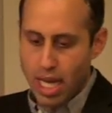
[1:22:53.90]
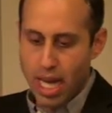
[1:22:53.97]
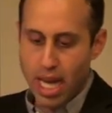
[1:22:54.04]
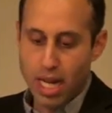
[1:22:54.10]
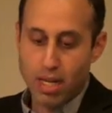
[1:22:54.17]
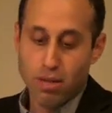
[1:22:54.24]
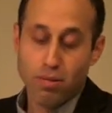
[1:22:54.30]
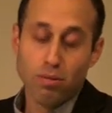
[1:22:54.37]

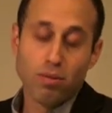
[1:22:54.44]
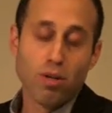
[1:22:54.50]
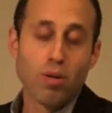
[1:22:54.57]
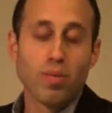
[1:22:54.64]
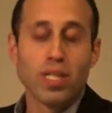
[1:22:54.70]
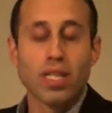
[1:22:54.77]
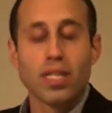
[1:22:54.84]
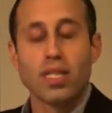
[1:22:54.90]
and who
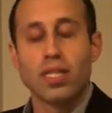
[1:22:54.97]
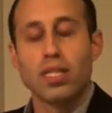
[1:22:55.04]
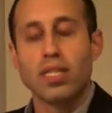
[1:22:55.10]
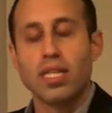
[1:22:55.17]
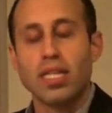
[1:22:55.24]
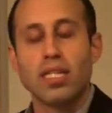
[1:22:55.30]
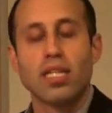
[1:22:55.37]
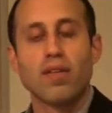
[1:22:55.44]
told me that
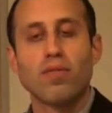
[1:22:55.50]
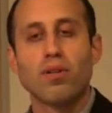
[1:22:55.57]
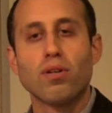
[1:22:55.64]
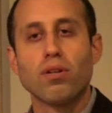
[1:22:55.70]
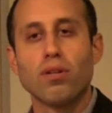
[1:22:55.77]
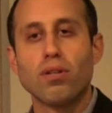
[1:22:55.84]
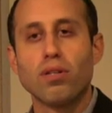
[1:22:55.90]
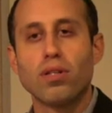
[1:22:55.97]
he had never
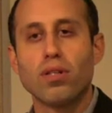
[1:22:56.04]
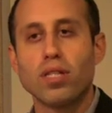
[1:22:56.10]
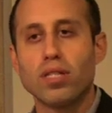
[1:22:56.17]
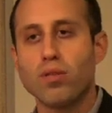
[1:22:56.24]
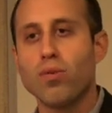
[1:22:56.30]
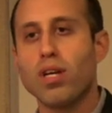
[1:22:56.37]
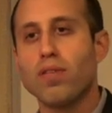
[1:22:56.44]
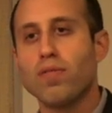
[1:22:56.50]
heard
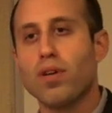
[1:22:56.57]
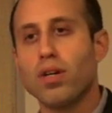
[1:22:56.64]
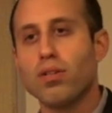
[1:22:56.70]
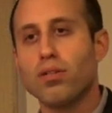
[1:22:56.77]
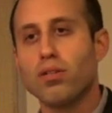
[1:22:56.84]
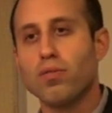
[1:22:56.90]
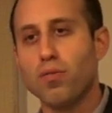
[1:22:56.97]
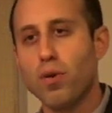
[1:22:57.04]
his
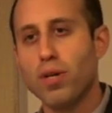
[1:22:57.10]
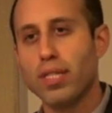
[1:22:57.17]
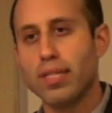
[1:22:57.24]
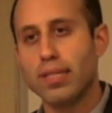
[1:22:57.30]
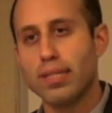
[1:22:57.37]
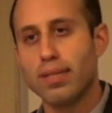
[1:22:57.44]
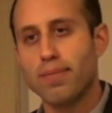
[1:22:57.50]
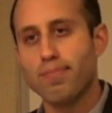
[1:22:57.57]
grandfather's
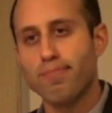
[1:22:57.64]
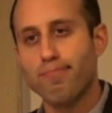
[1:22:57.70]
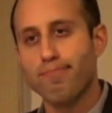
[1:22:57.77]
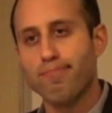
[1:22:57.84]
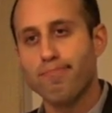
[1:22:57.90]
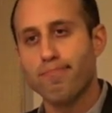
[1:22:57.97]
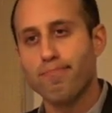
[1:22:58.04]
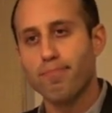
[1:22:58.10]
voice
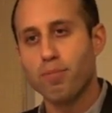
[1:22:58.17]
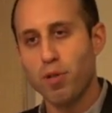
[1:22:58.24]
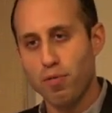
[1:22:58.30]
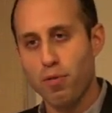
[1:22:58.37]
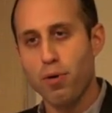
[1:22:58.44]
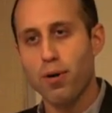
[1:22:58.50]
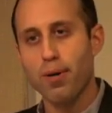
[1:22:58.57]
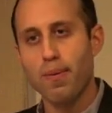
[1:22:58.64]
awesome.
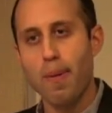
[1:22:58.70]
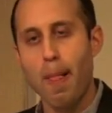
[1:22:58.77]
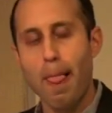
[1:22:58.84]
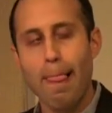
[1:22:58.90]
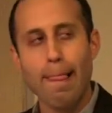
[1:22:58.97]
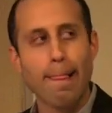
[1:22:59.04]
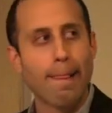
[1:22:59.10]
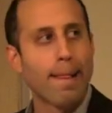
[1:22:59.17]
before.
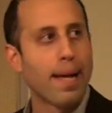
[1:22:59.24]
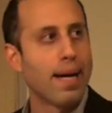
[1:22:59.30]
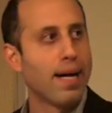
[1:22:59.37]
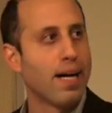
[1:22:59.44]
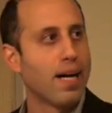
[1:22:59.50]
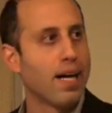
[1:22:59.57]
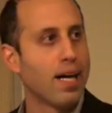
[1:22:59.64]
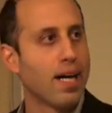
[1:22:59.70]

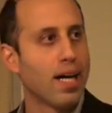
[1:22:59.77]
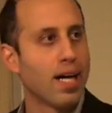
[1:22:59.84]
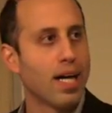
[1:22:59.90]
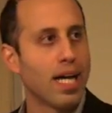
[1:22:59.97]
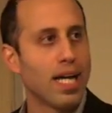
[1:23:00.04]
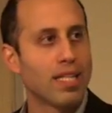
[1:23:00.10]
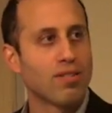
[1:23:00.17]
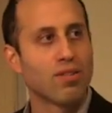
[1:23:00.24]

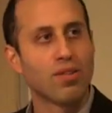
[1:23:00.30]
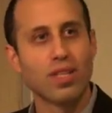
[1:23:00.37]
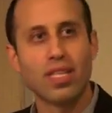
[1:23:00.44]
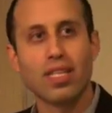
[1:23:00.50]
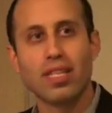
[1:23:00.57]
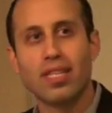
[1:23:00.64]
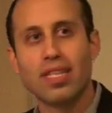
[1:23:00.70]
Uh, and so th